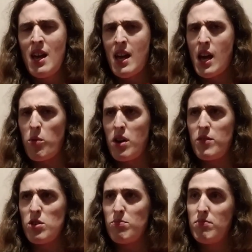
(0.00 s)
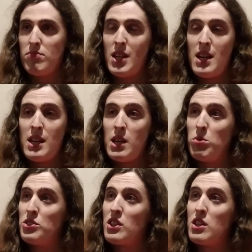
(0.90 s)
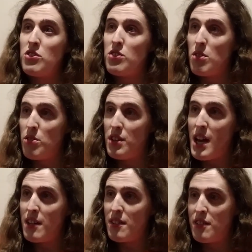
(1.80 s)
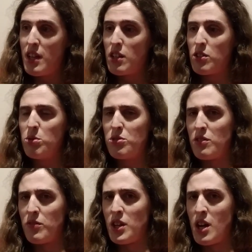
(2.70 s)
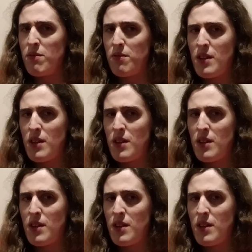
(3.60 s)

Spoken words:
However, it was considered not inclusive enough,